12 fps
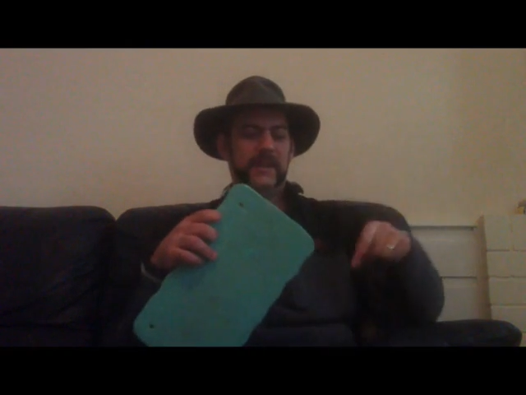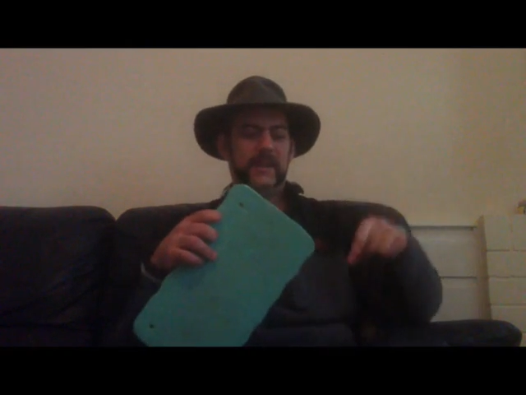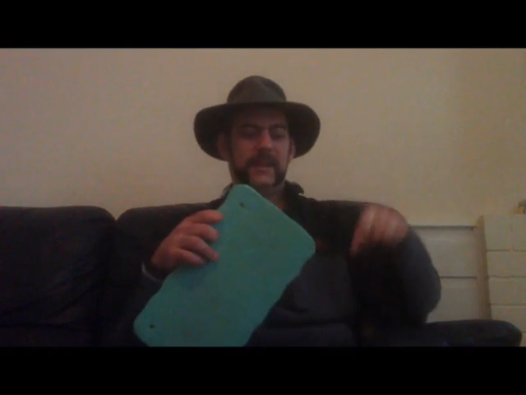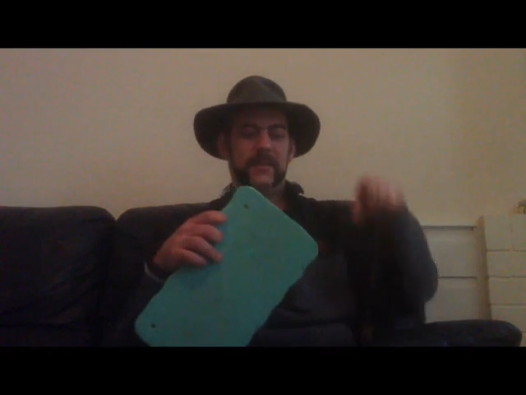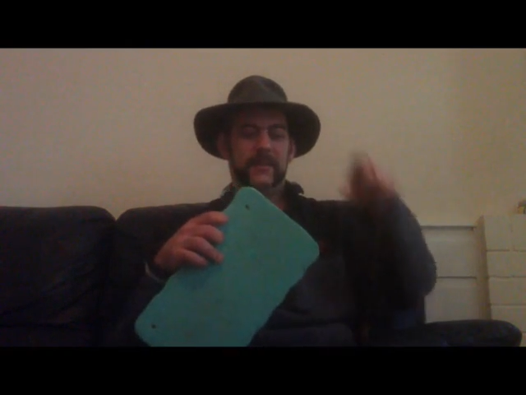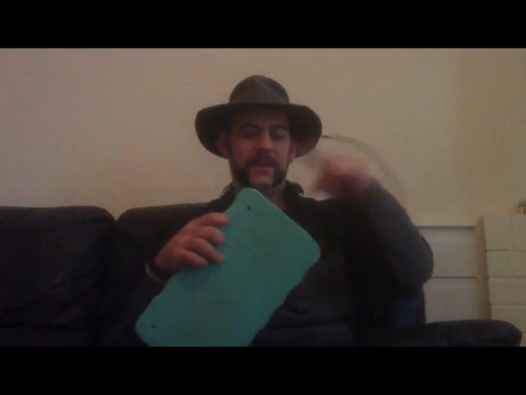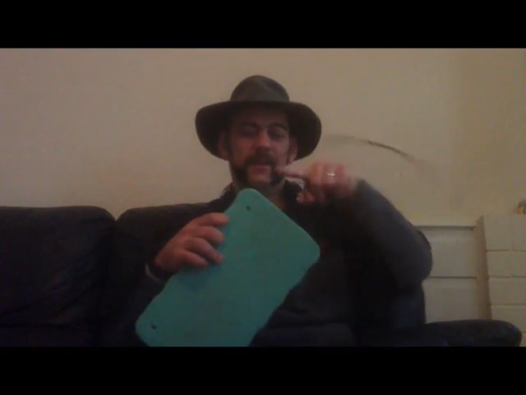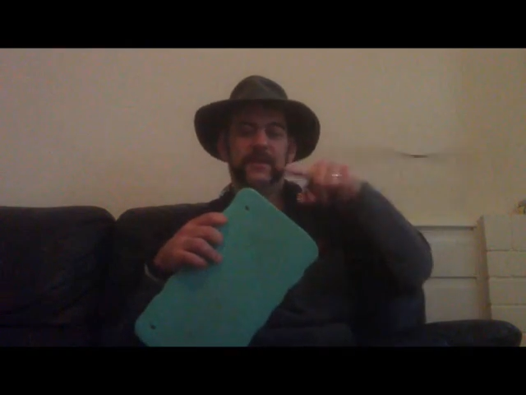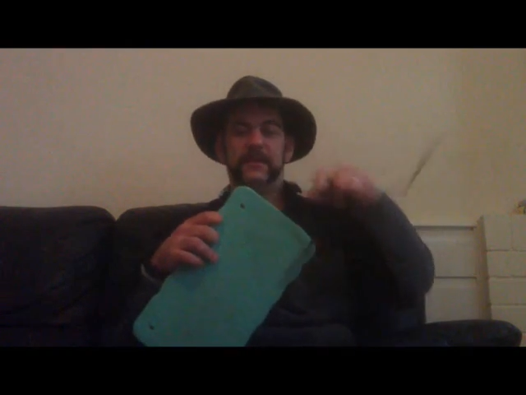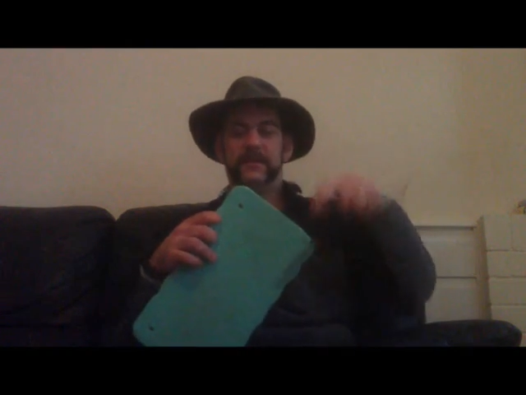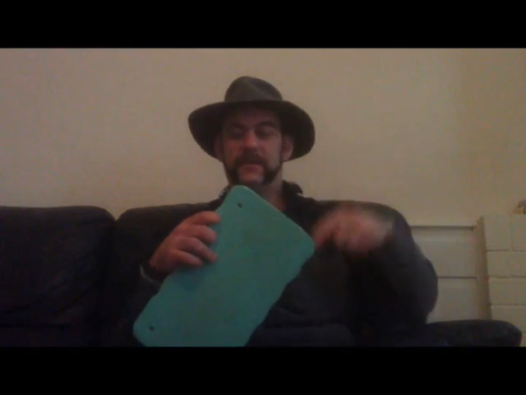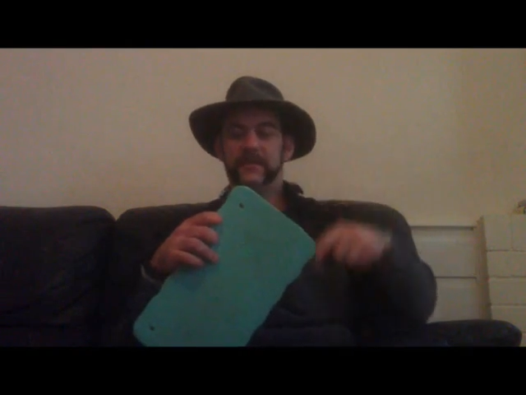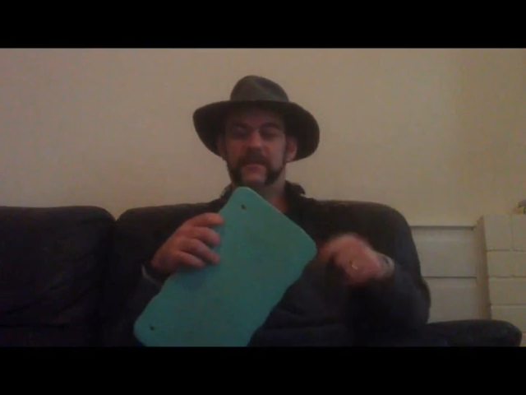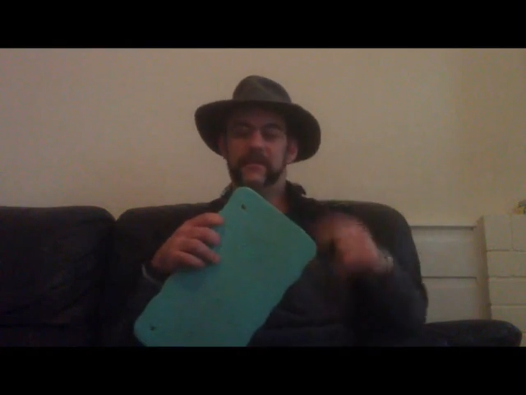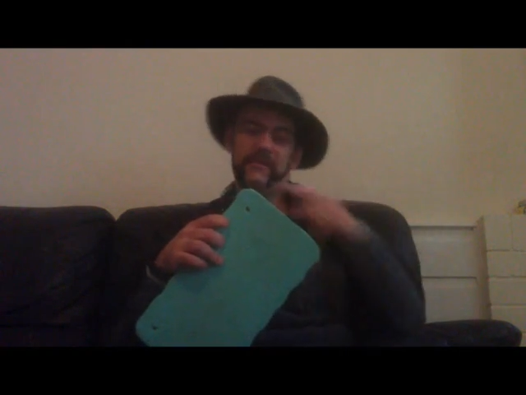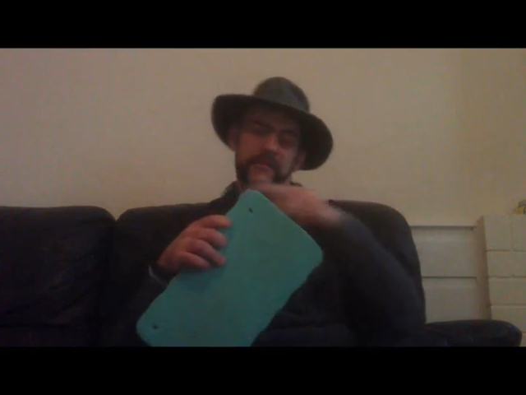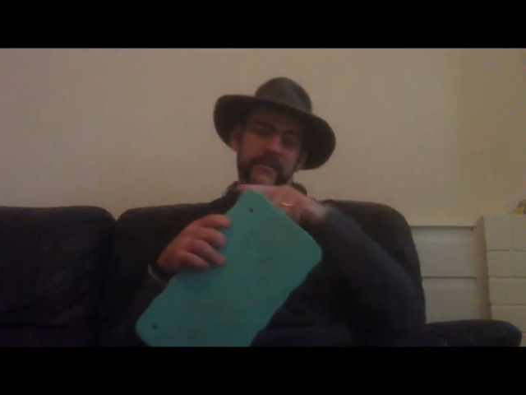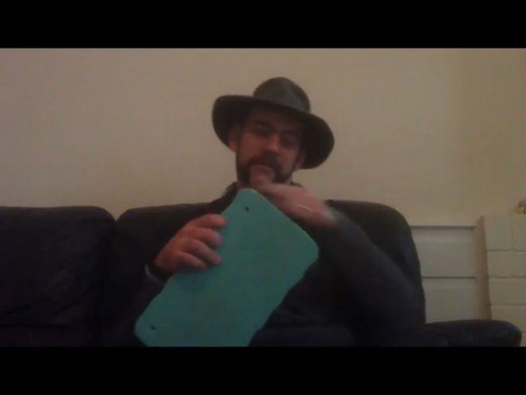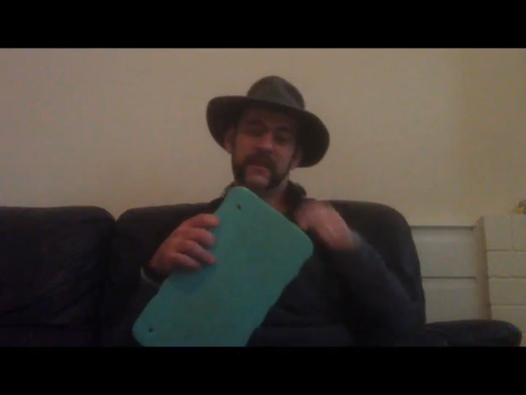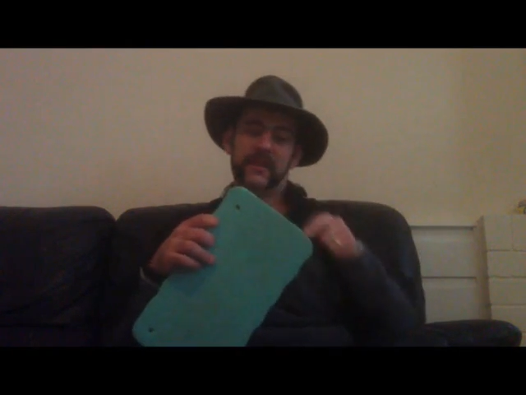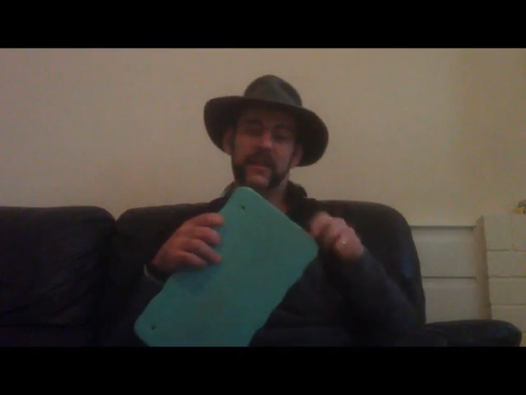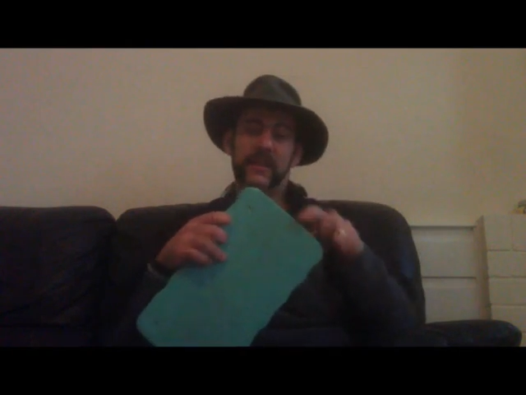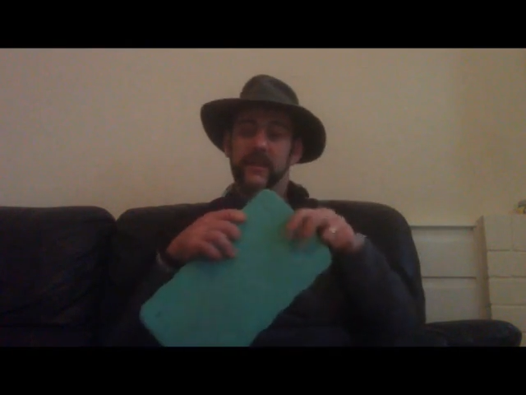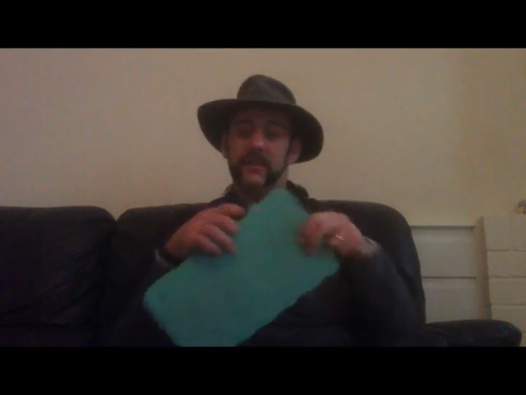handle on it, so I
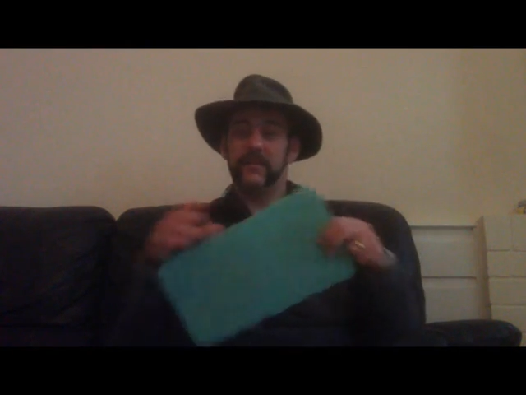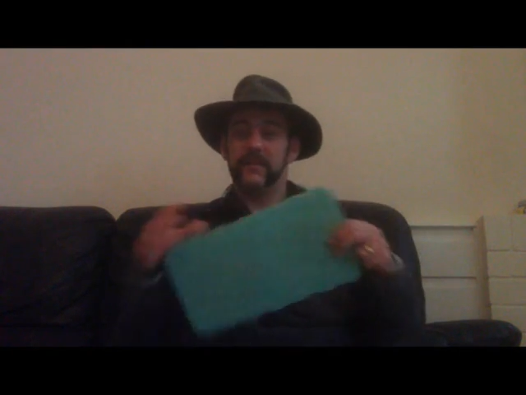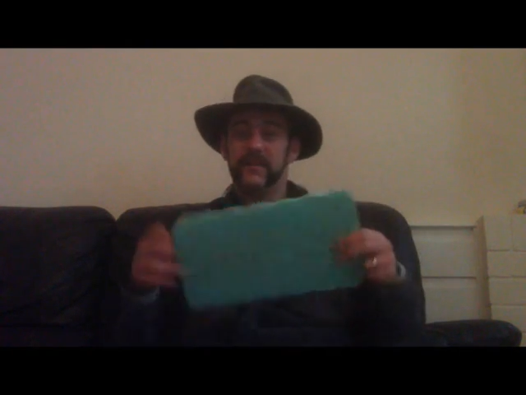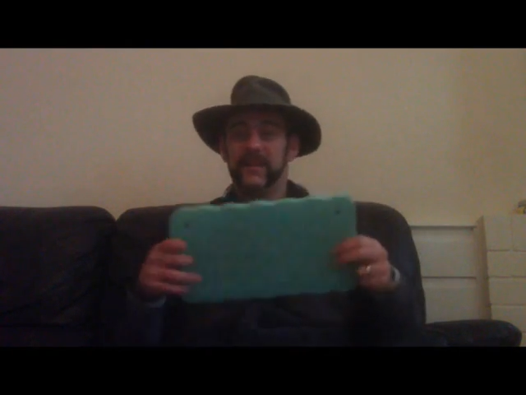cut that off